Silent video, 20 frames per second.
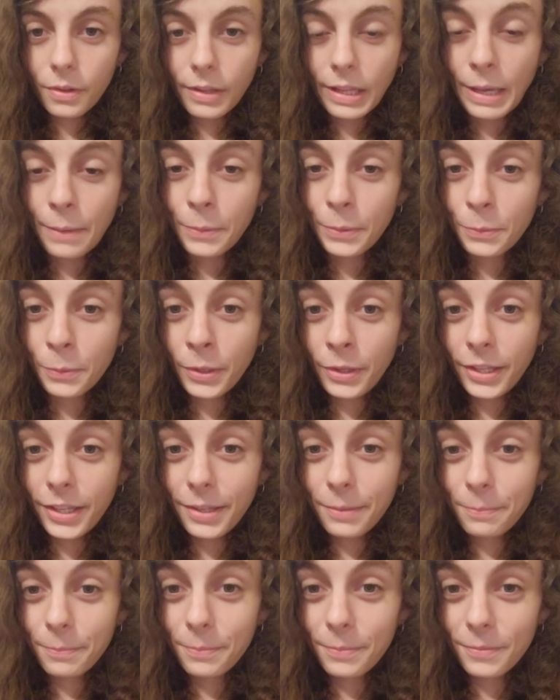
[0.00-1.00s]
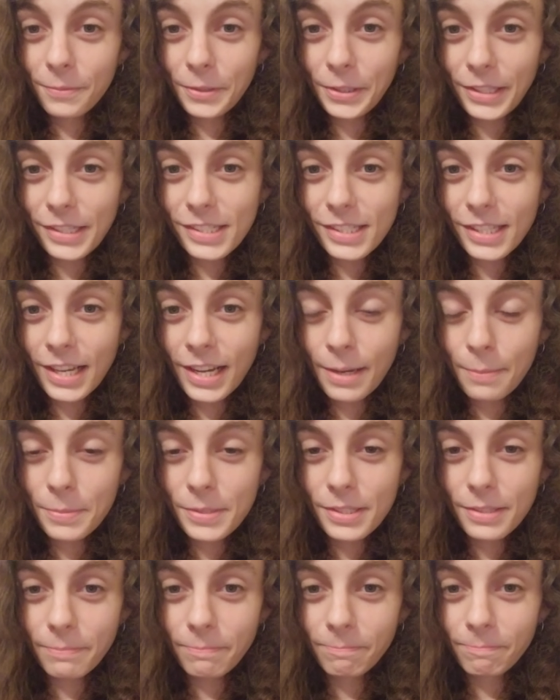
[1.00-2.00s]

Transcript: That one really, really slapped.